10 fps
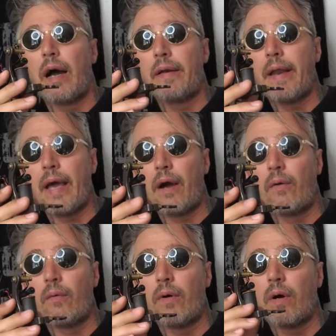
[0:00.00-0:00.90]
And
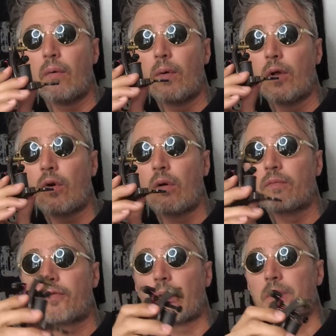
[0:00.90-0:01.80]
now, when you
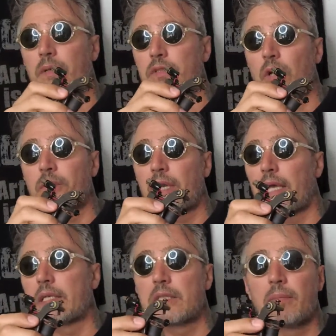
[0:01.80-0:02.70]
confronting something
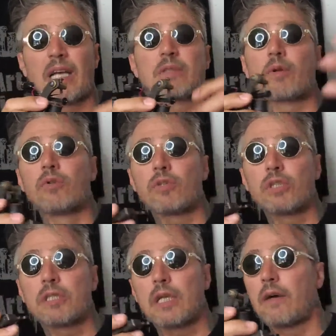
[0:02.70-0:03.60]
like it's a mass
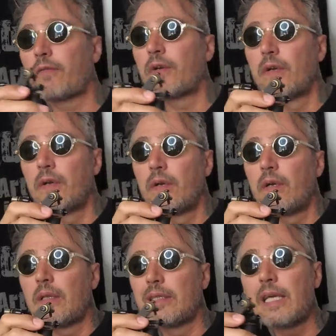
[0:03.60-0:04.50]
production stuff,
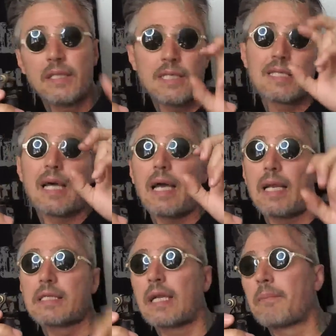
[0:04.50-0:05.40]
they design
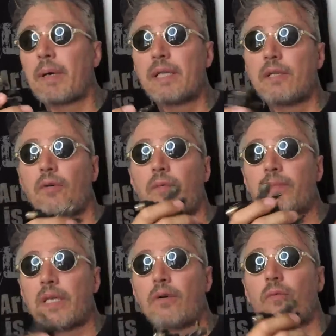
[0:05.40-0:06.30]
as a line, but they
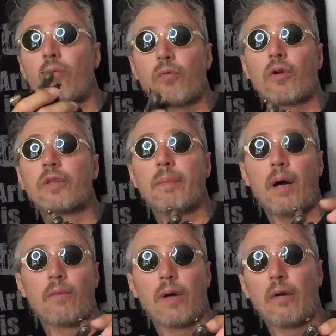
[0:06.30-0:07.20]
don't run them
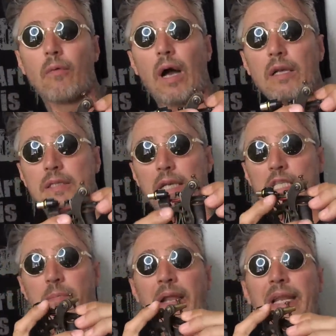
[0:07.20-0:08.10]
out. As I
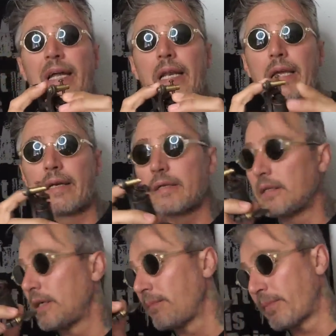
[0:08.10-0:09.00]
explained earlier in
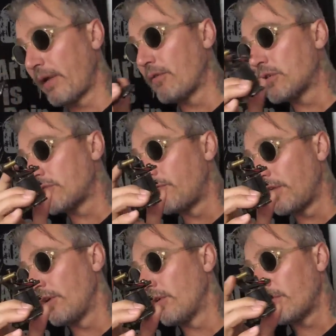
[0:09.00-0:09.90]
the previous
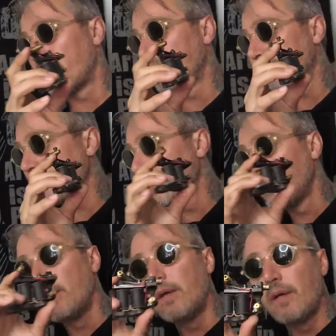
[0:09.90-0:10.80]
video,
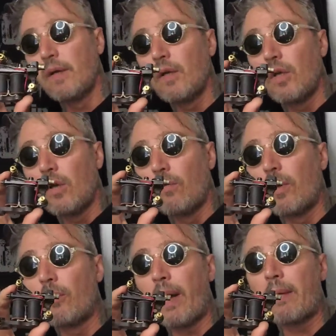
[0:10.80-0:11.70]

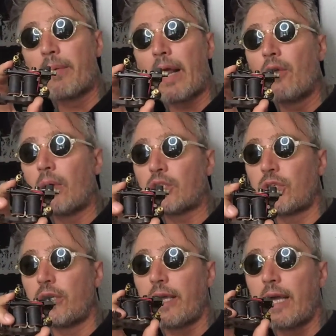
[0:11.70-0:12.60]
When you buy a brand new
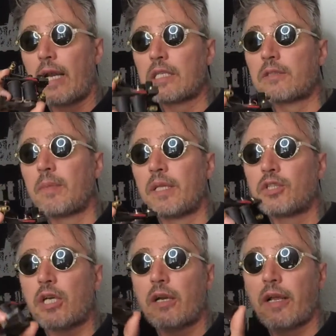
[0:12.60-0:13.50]
machine, regardless it's made
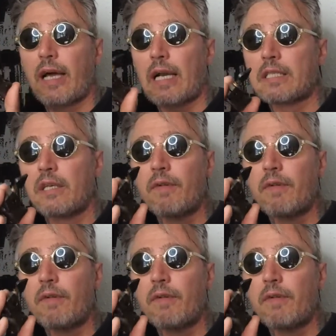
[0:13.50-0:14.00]
in China, regardless,